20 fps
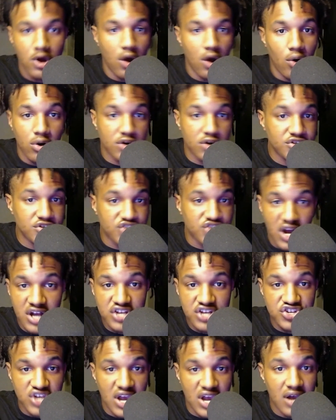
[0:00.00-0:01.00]
or a
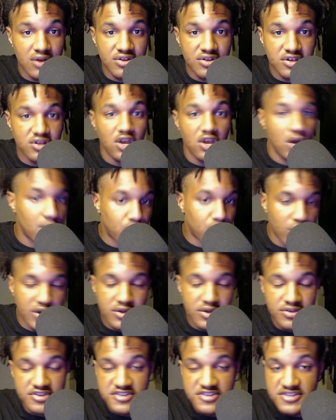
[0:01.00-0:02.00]
Josh Allen
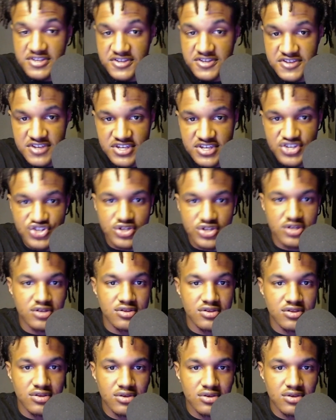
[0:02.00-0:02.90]
reckless decision.